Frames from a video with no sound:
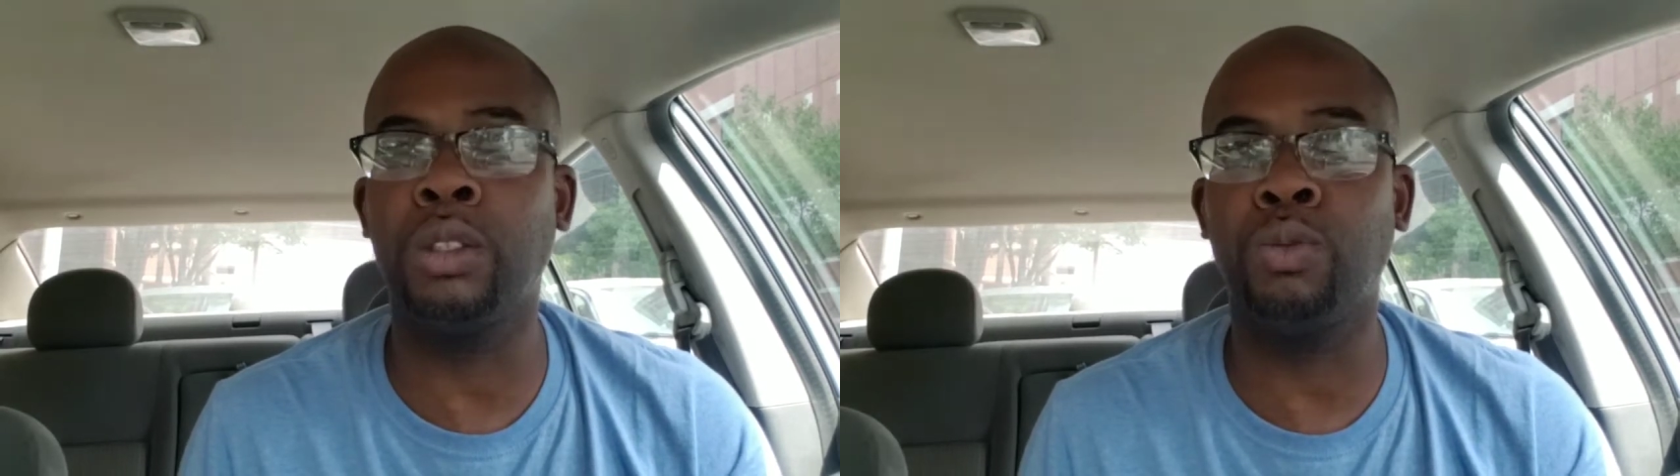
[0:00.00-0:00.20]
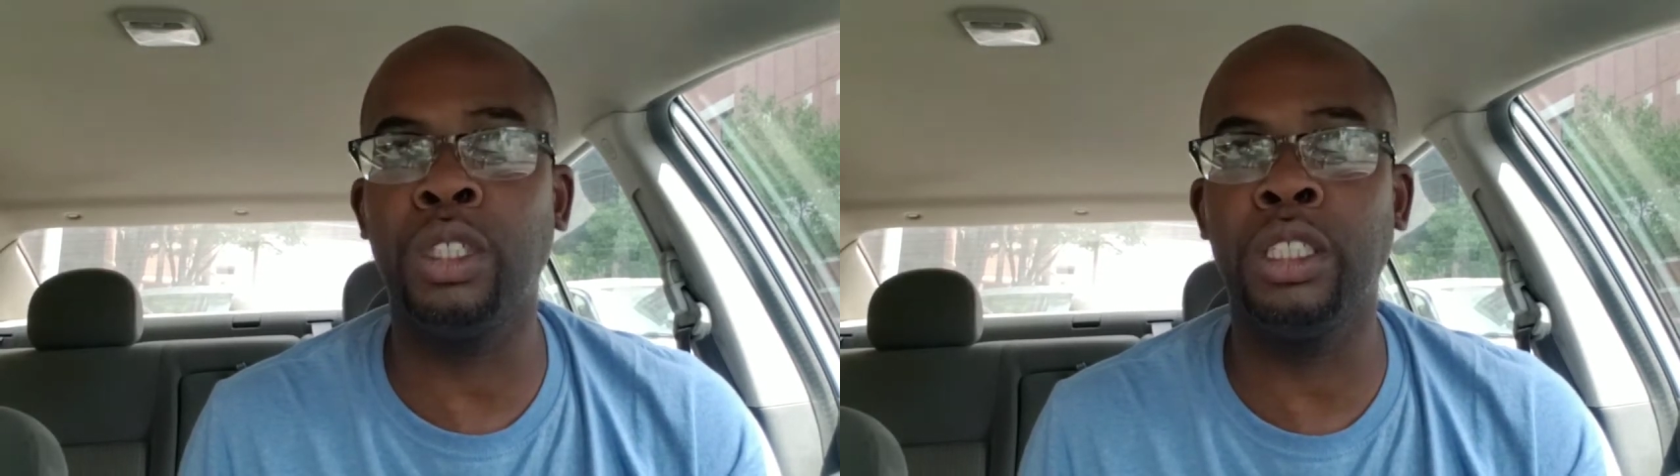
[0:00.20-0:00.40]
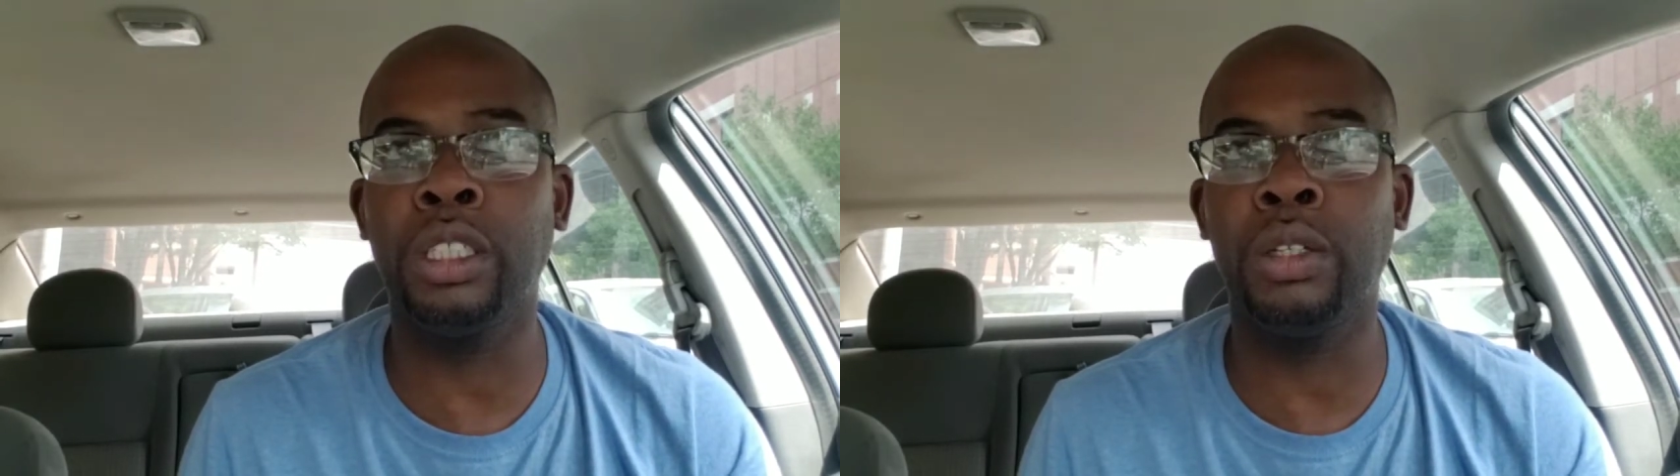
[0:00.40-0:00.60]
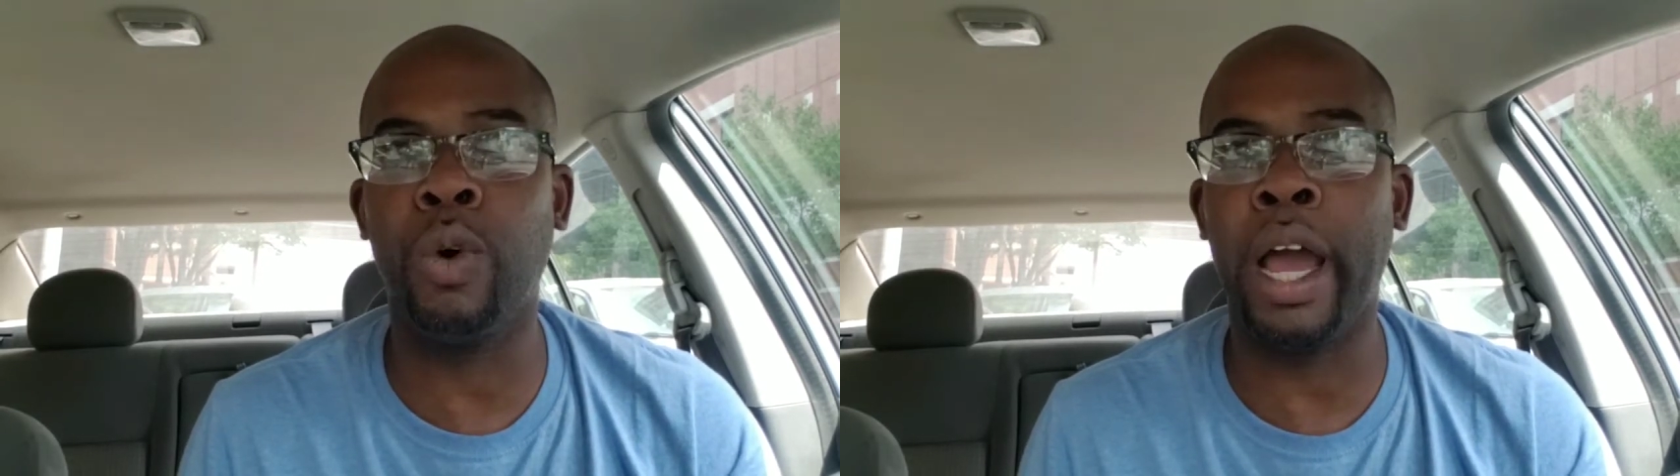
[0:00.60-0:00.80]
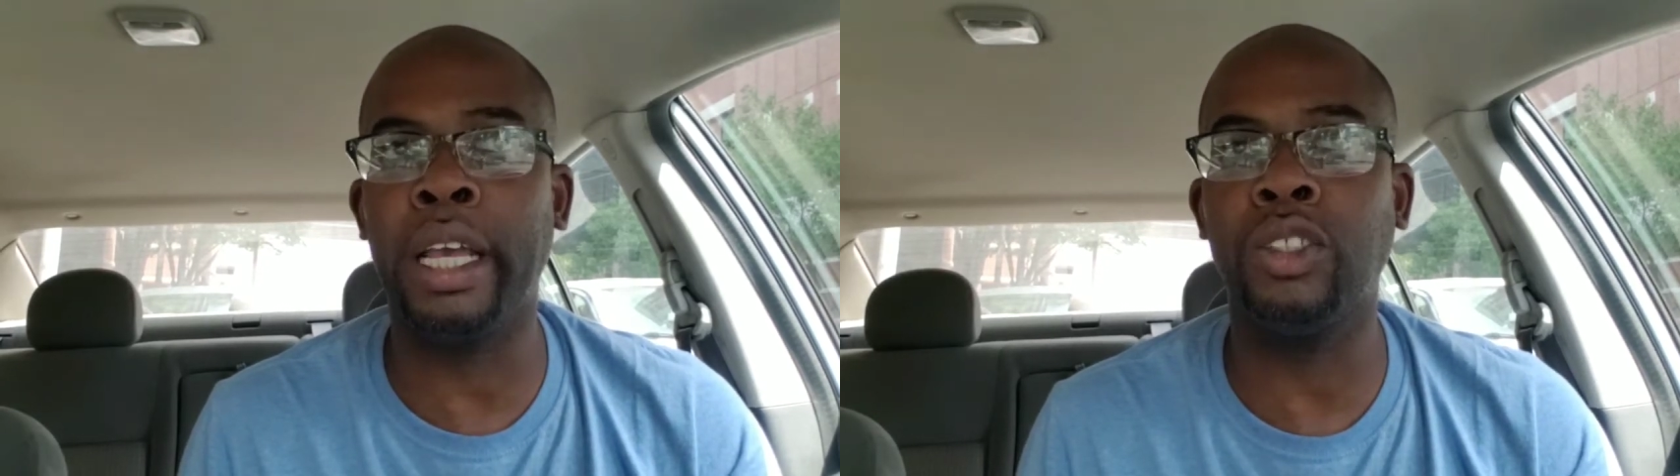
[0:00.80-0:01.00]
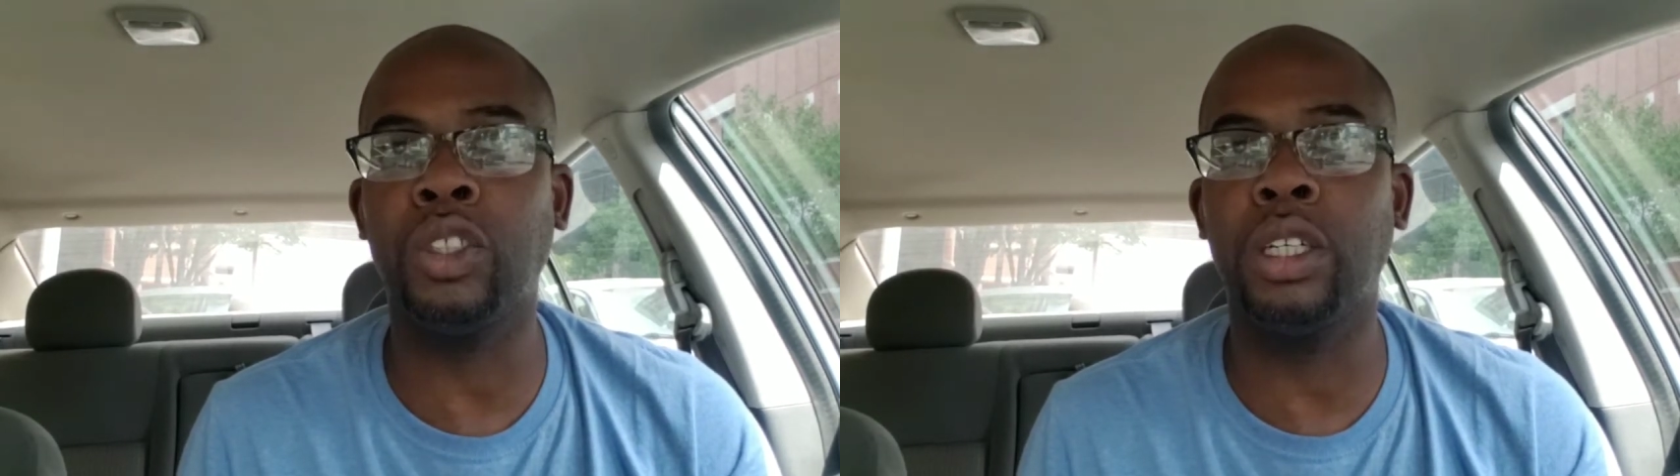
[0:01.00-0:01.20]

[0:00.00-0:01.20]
the reason why is